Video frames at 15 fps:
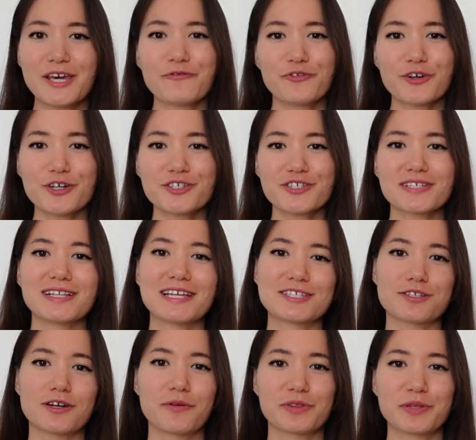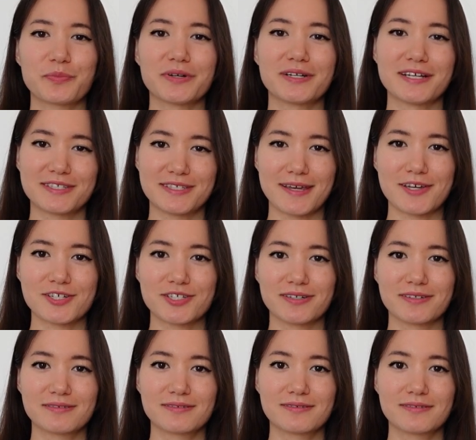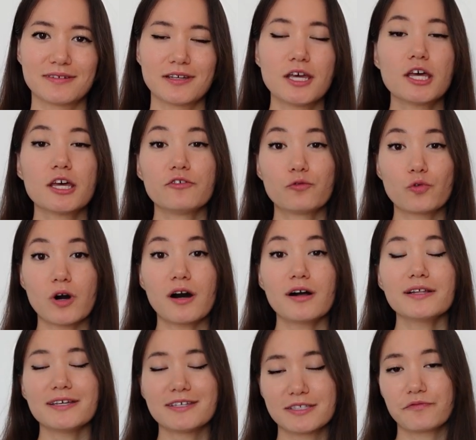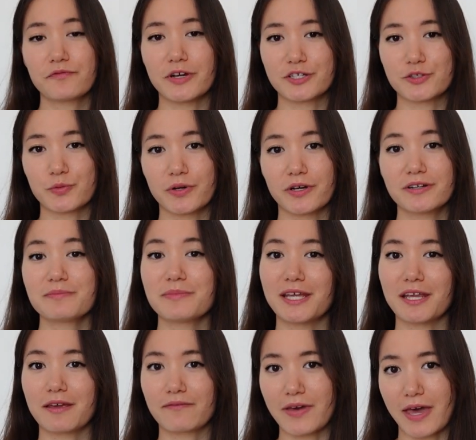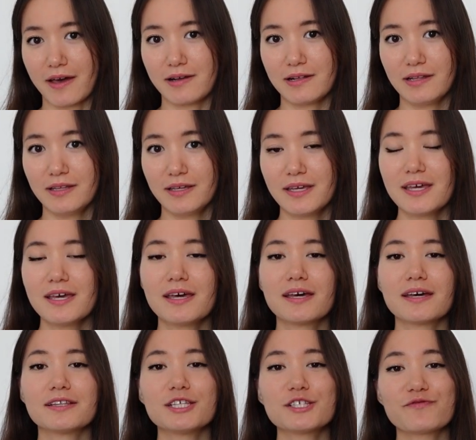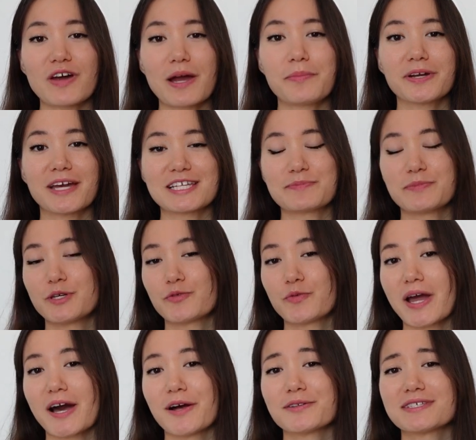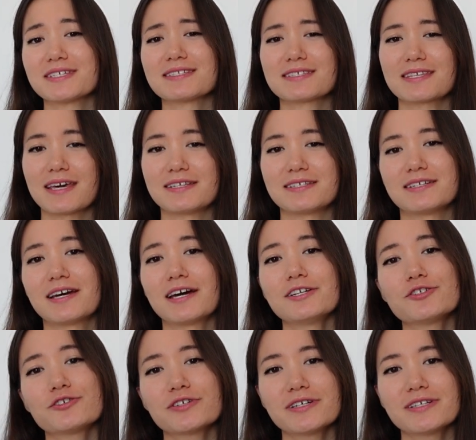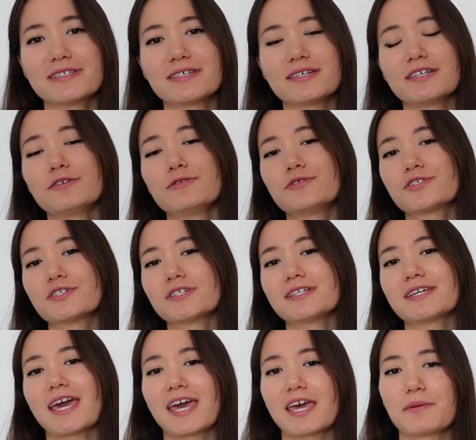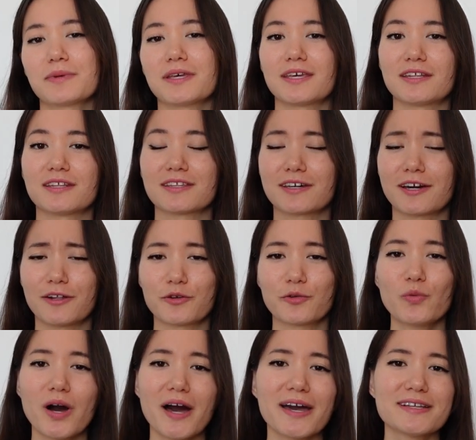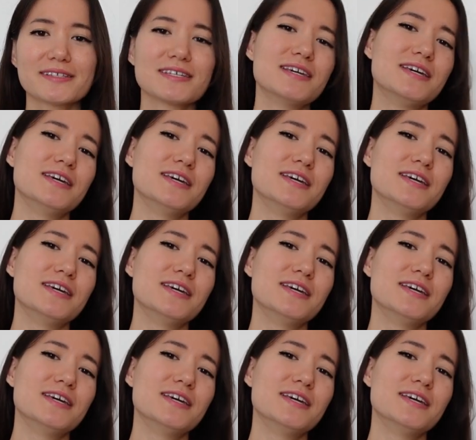First, let's start with the pronunciation. Voile is a French word meaning veil. This fabric has been around since the 1800s. It usually came in the color white.